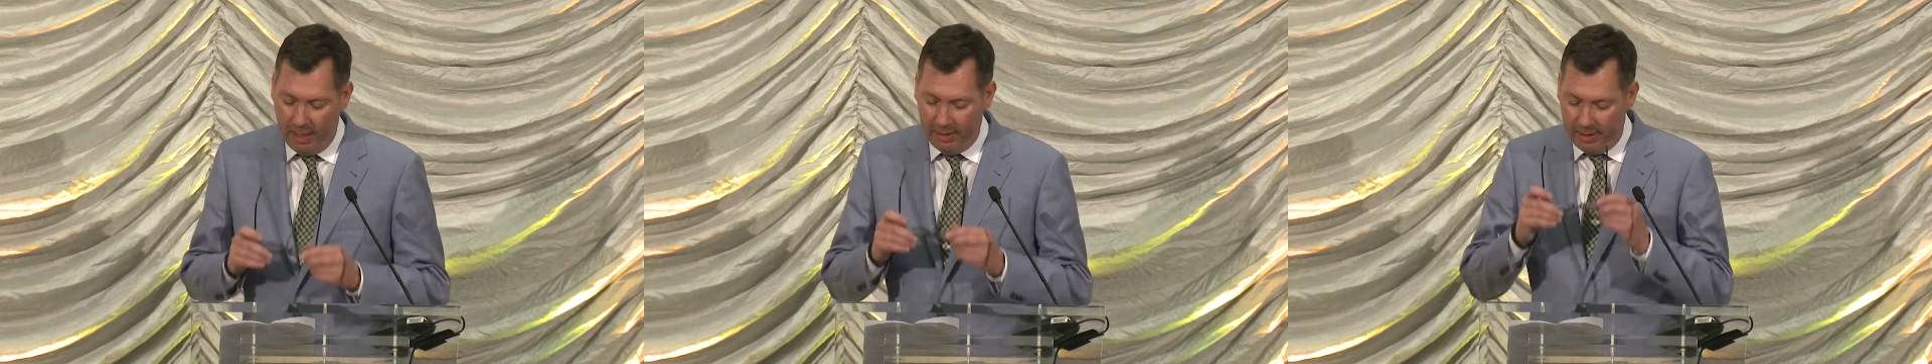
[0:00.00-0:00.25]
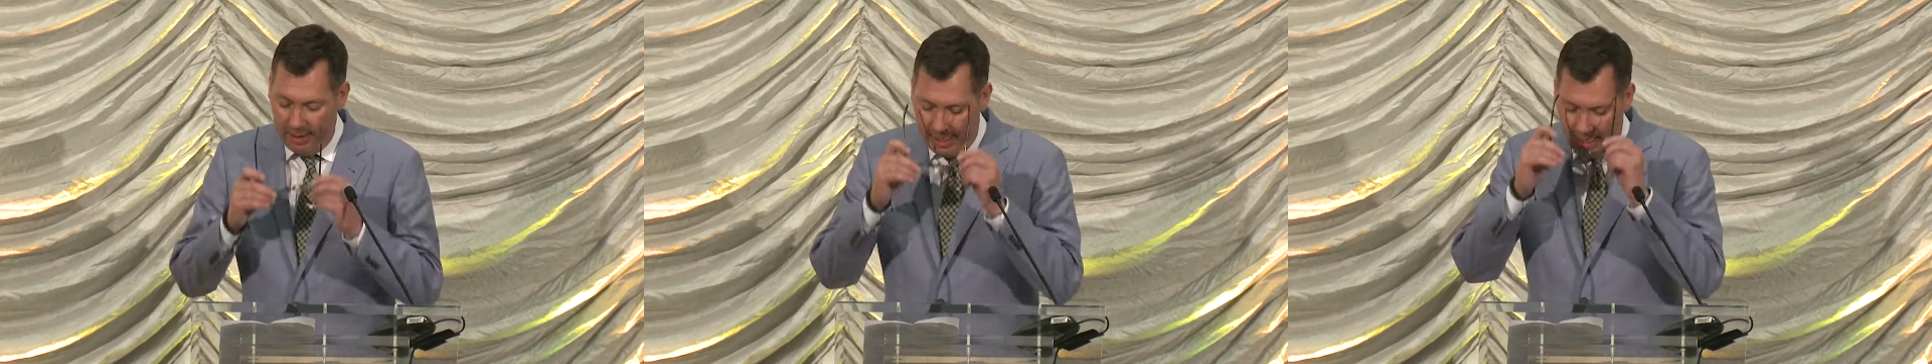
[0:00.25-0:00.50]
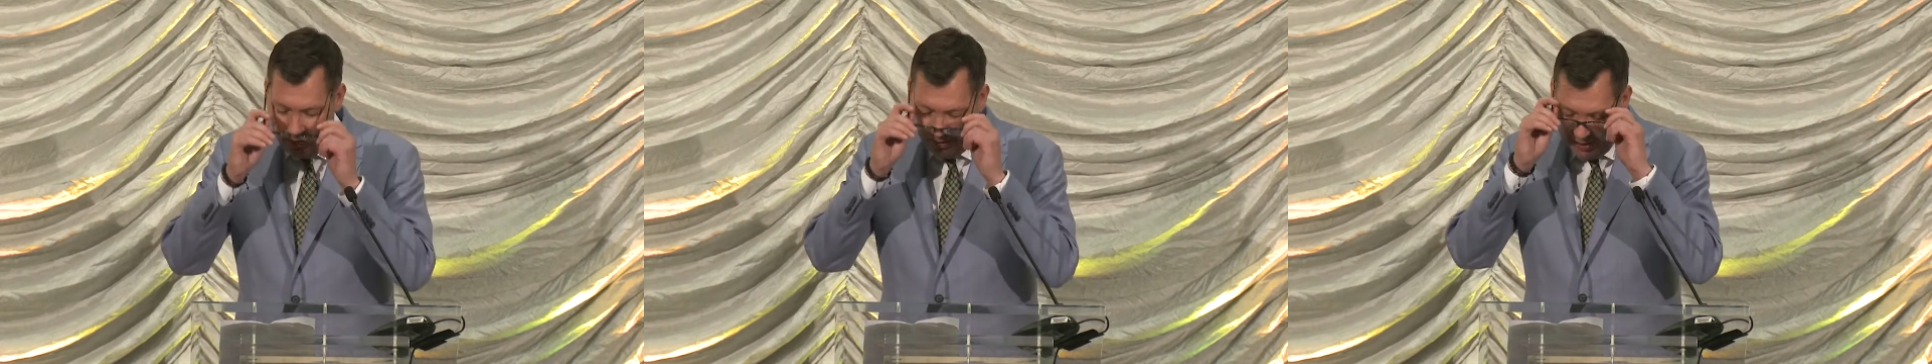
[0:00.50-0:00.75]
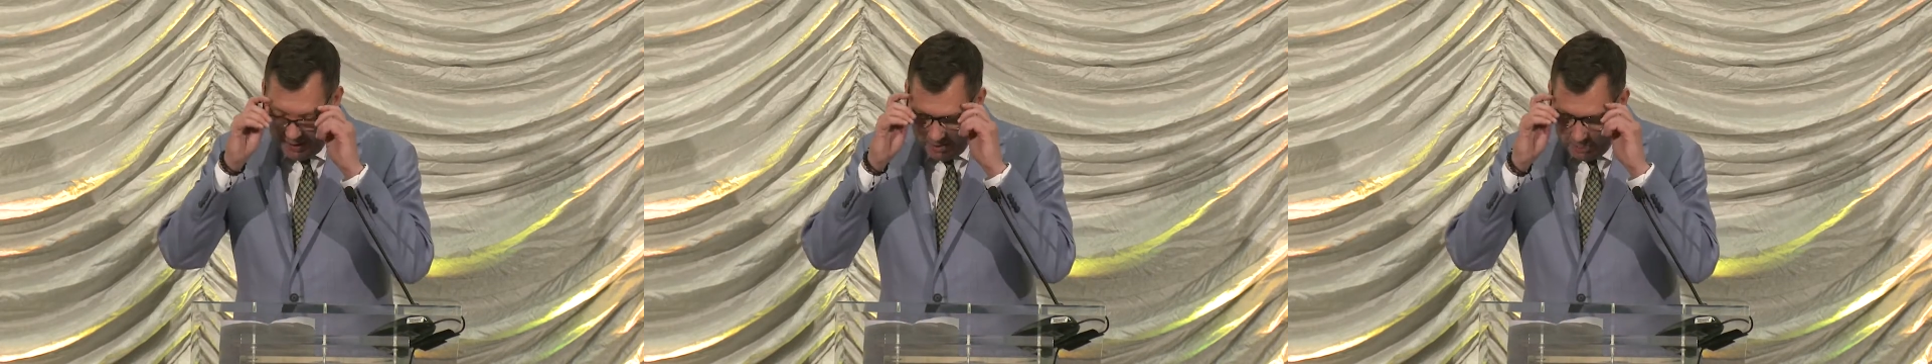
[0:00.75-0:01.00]
today than
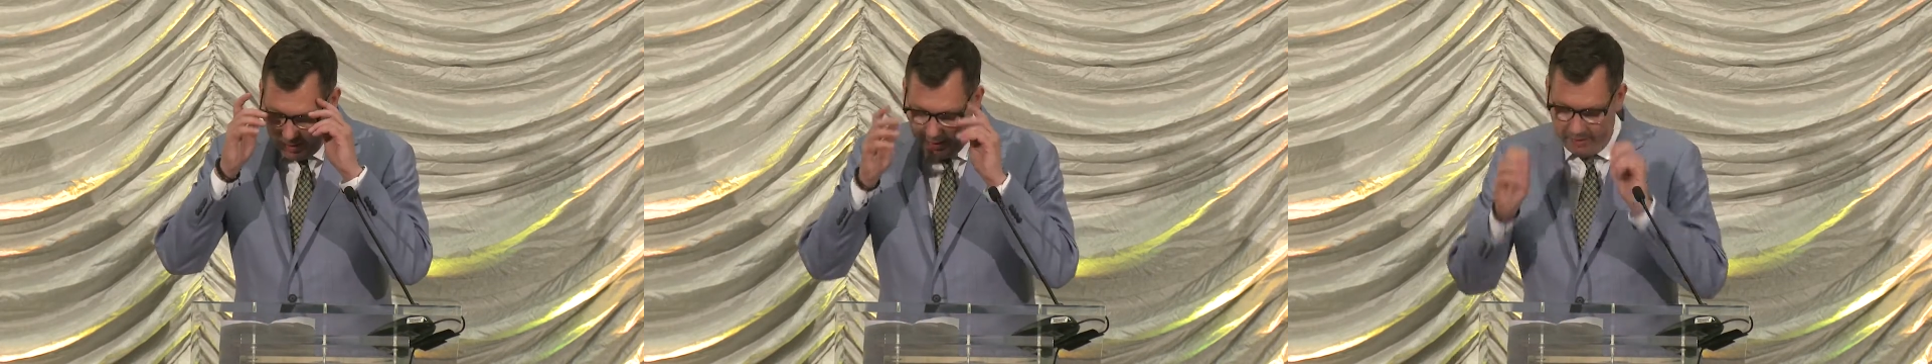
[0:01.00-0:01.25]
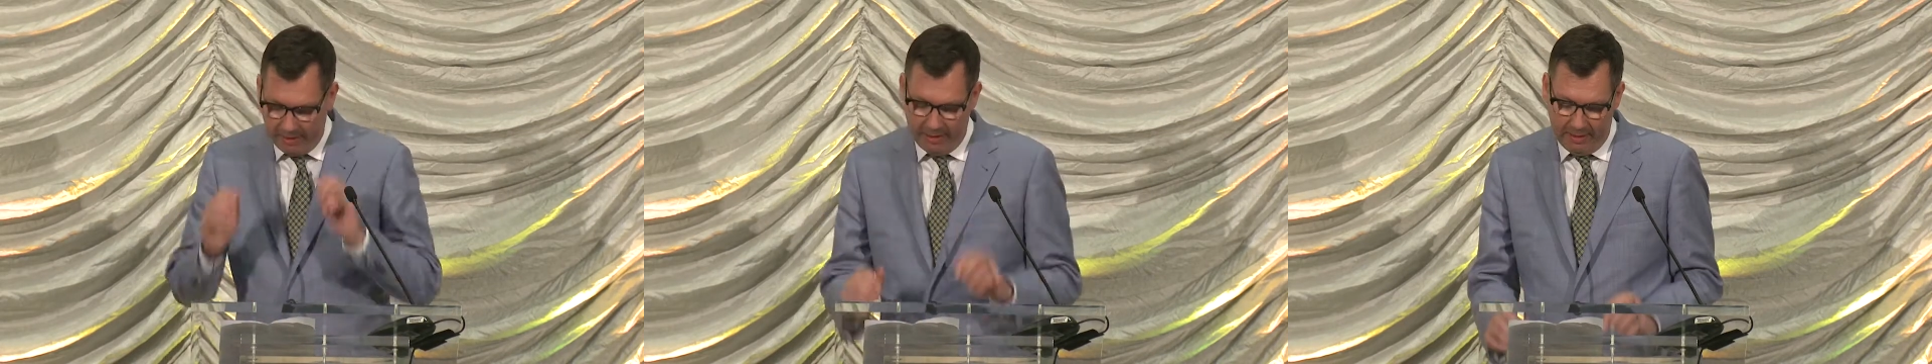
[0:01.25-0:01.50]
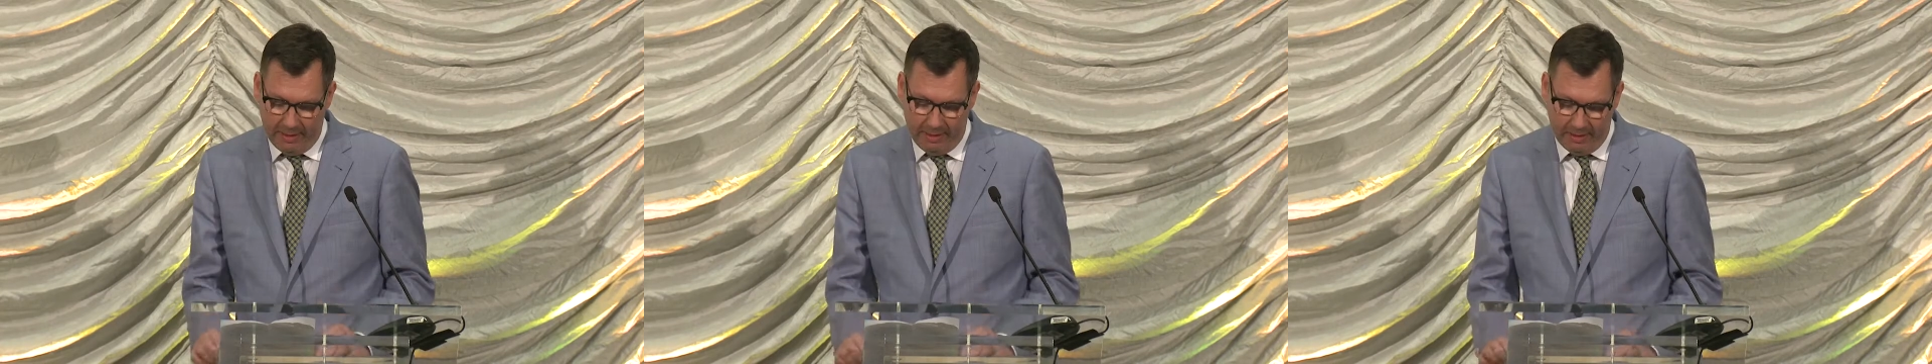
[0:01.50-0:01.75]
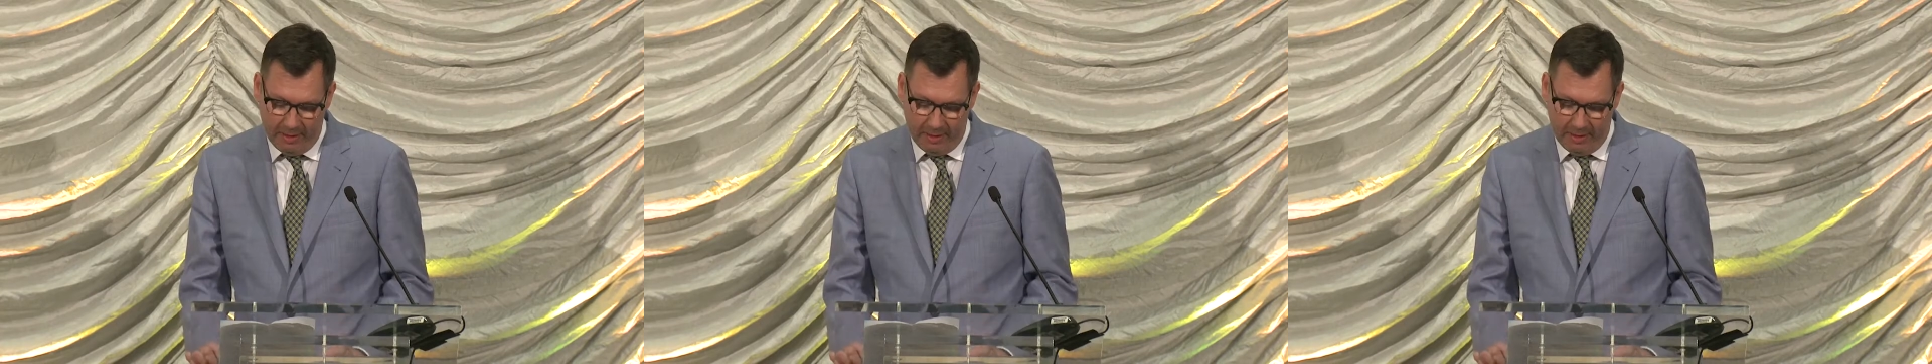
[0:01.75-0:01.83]
they have been in